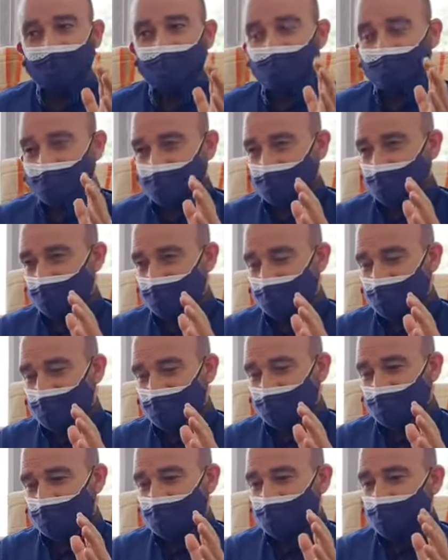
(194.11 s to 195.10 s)
few
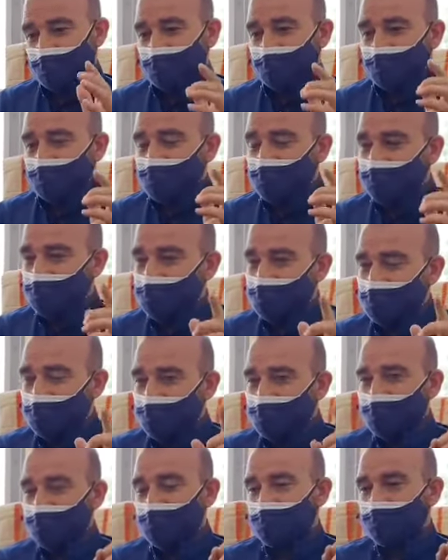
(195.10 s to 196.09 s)
parameters.
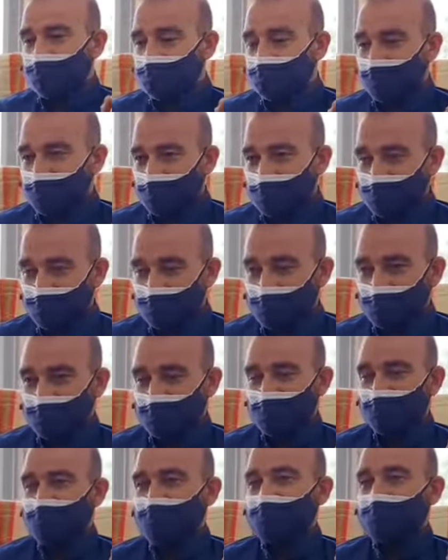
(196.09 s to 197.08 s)
One of the parameters
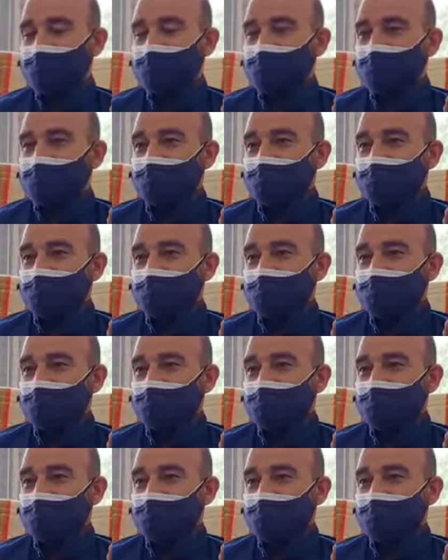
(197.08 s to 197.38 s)
is we